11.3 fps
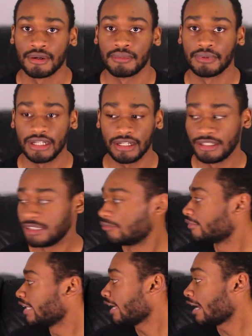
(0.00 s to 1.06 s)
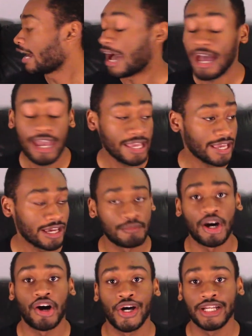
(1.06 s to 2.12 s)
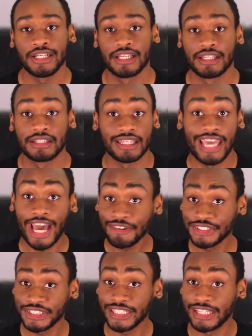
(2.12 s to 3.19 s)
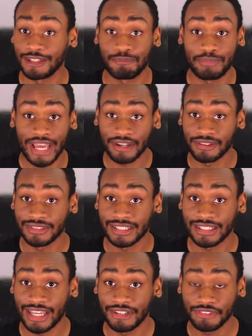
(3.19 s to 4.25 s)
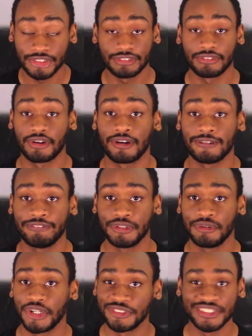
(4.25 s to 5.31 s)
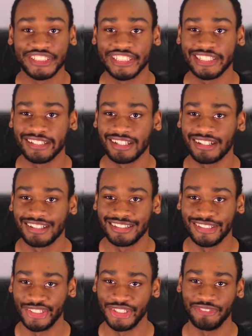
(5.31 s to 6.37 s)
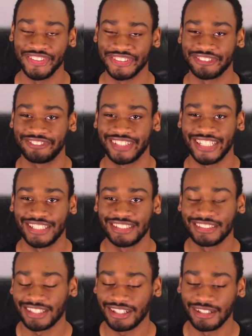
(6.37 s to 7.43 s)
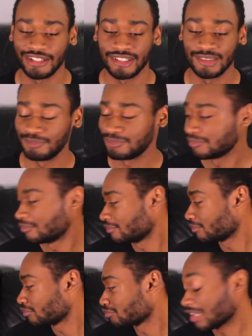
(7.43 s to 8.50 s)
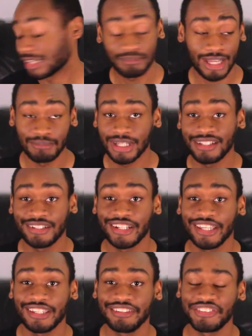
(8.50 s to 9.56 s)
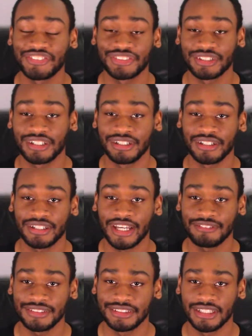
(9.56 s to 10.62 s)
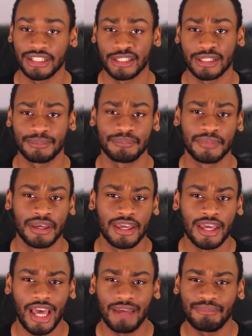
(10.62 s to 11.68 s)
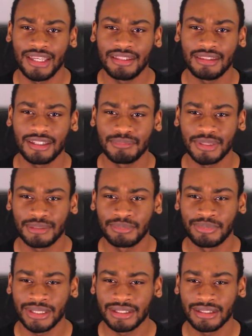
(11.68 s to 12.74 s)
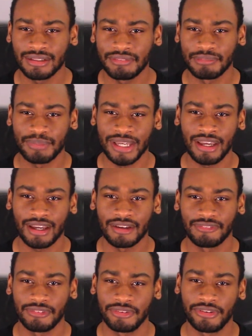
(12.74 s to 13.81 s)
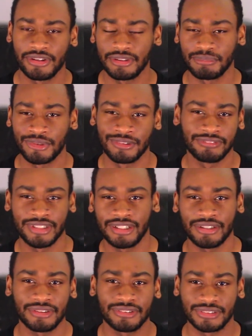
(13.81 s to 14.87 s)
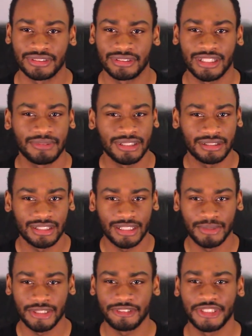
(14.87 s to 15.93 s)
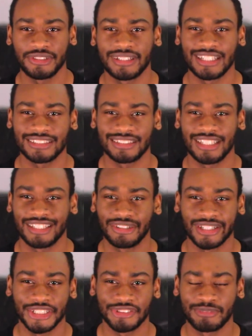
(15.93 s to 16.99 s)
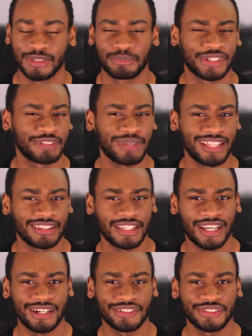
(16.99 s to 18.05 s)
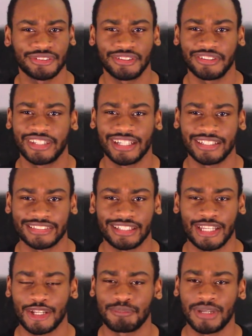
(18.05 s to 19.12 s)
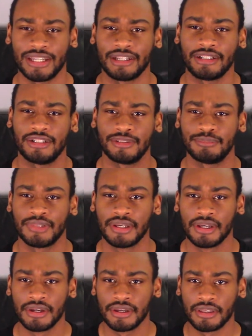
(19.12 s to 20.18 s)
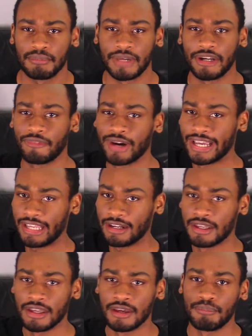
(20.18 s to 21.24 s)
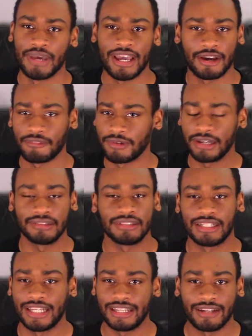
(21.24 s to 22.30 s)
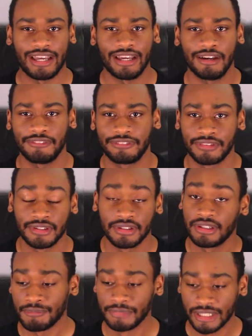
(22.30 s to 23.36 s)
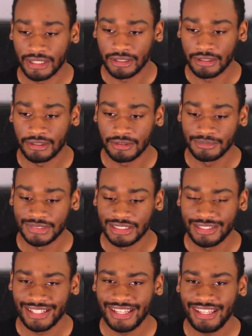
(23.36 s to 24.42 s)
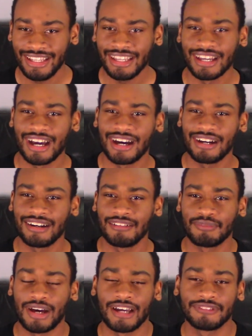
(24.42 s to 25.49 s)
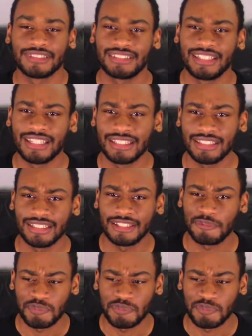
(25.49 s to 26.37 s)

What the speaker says: But yeah, I am on the couch again. I'm back on the couch for all of you OG D-WIZZLE fans. I'm kind of liking this couch setting. I may think about bringing this back for more videos. Let me know what you guys think. Do you guys want me to bring back the couch, or you guys like my my white background that I have? But today I was thinking,